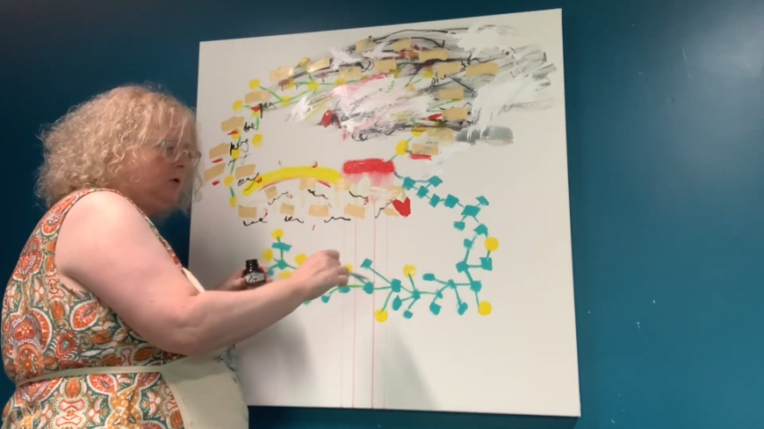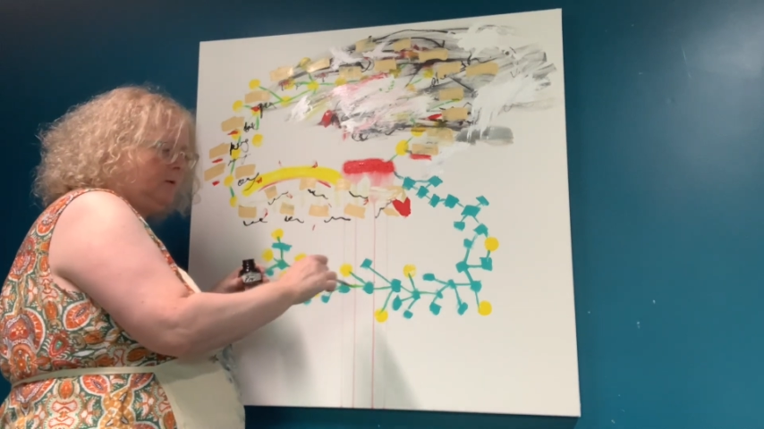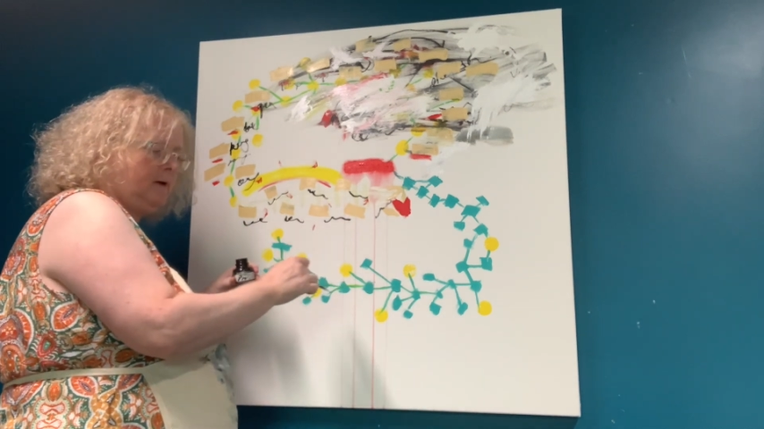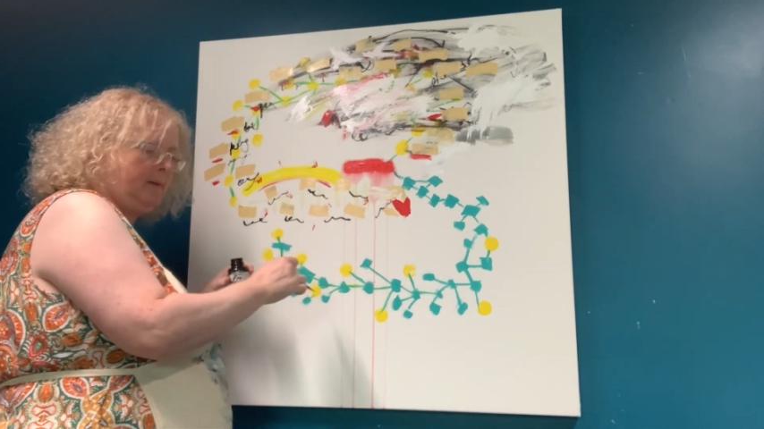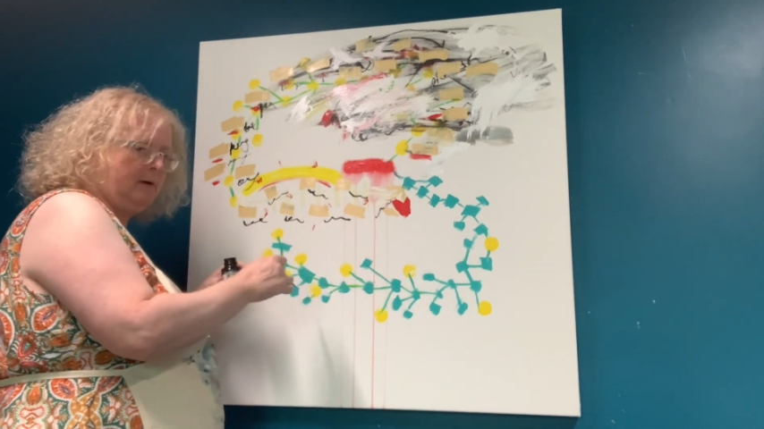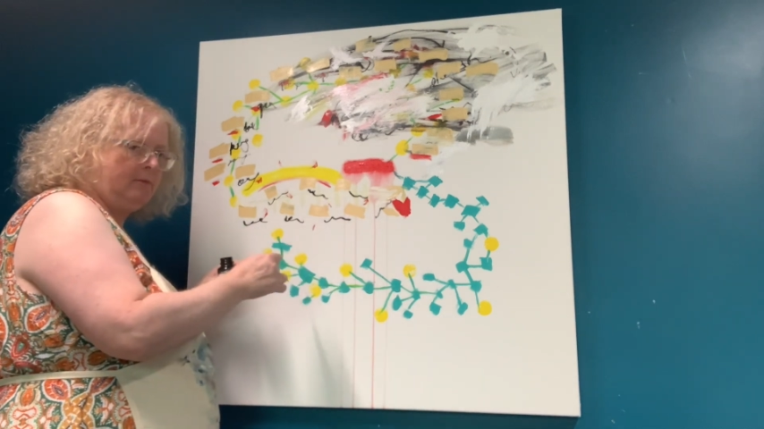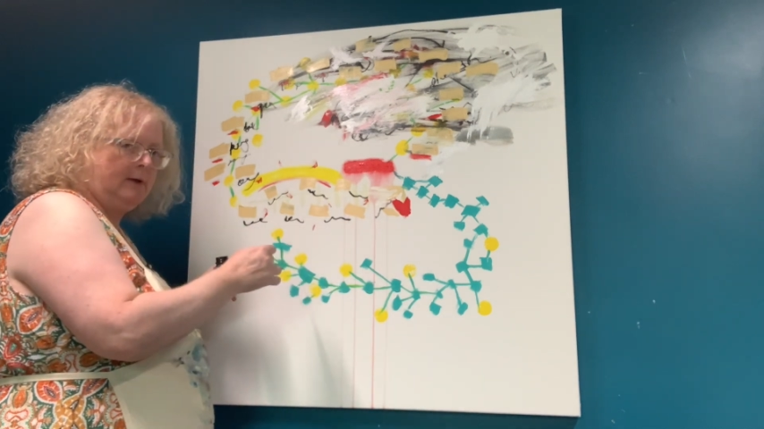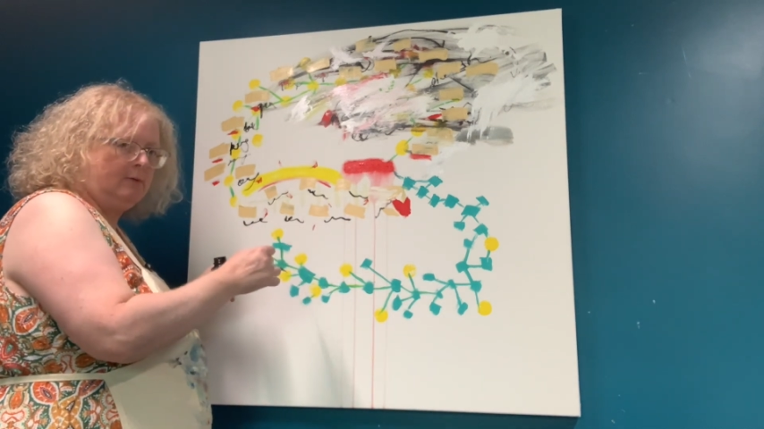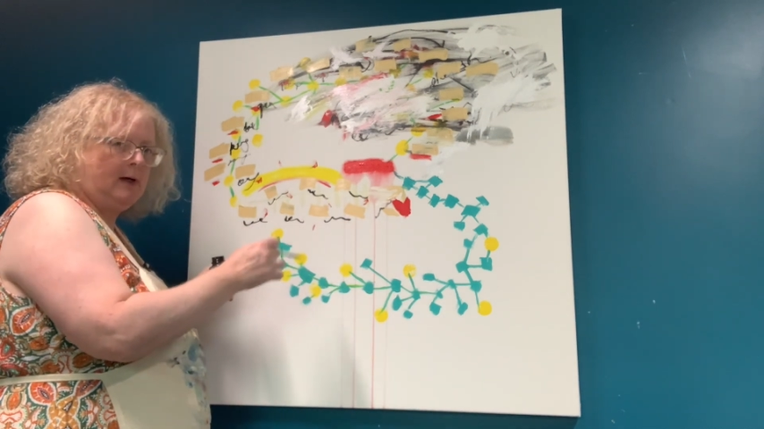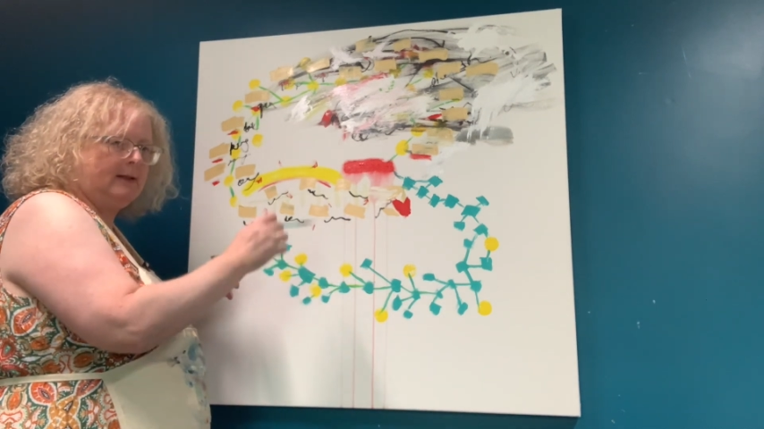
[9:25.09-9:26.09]
do a fair bit of
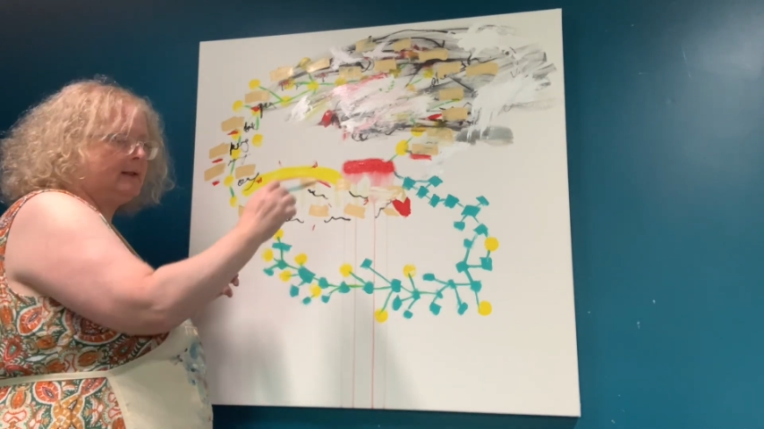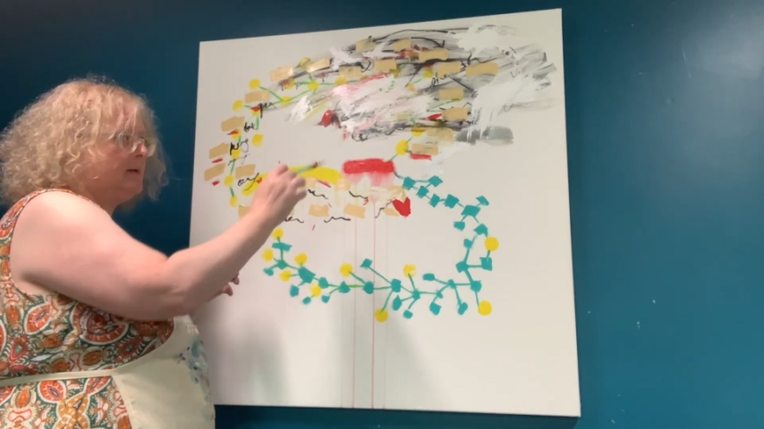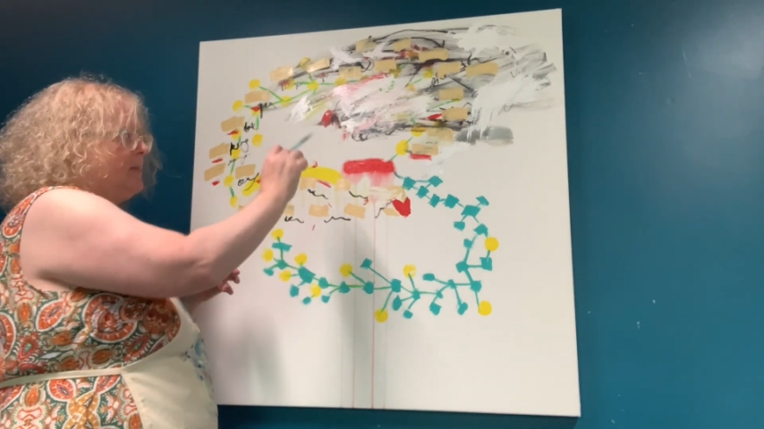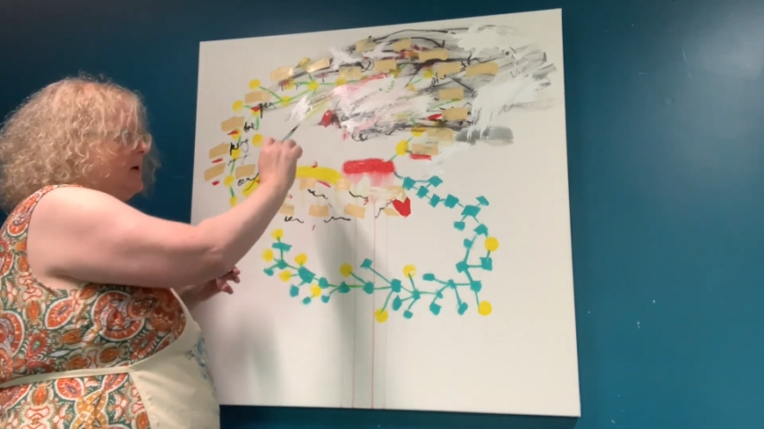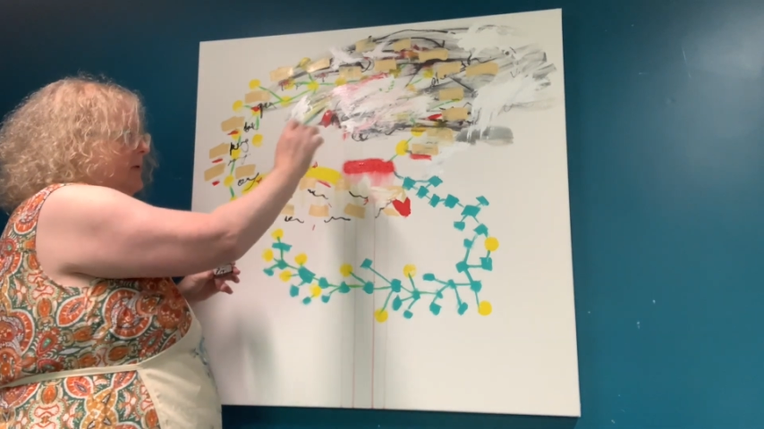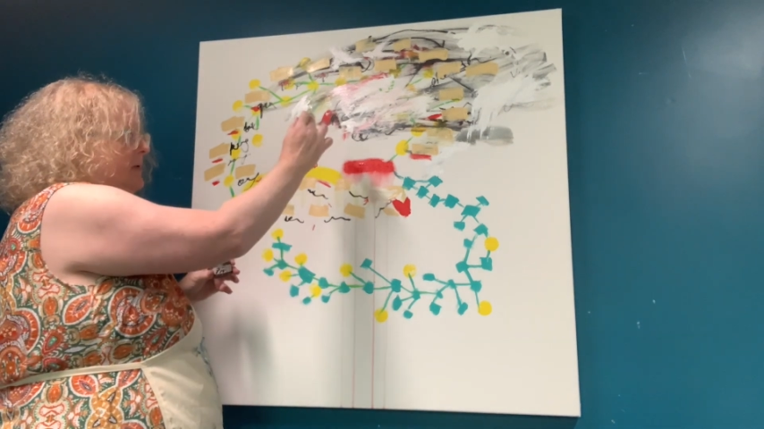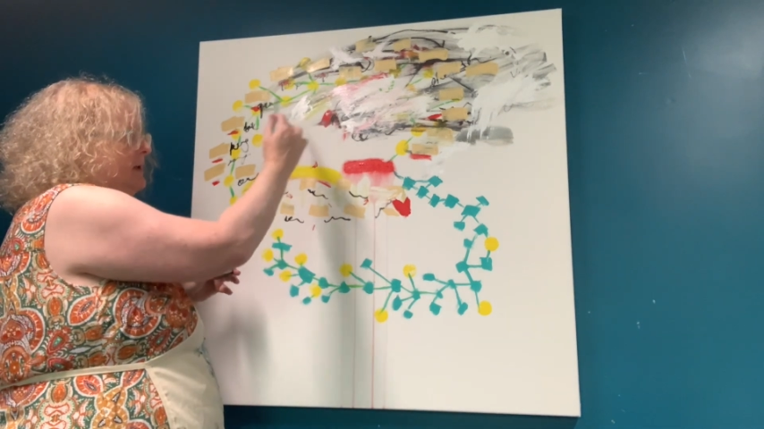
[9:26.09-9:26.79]
rewrites to meld